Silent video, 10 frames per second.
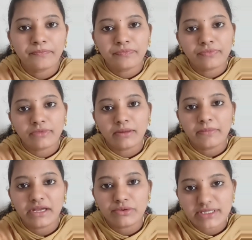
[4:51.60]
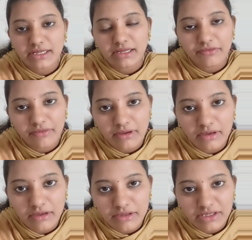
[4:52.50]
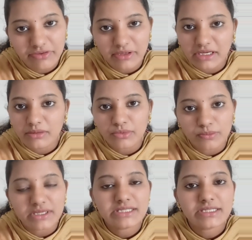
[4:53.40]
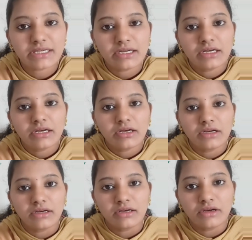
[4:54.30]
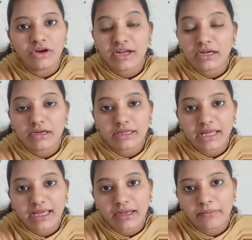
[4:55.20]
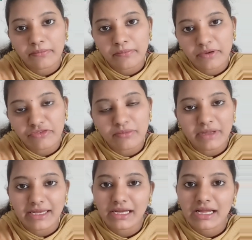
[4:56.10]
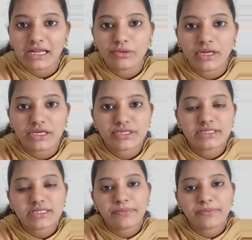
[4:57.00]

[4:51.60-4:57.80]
by using the finger movements, or they can perform mental calculations.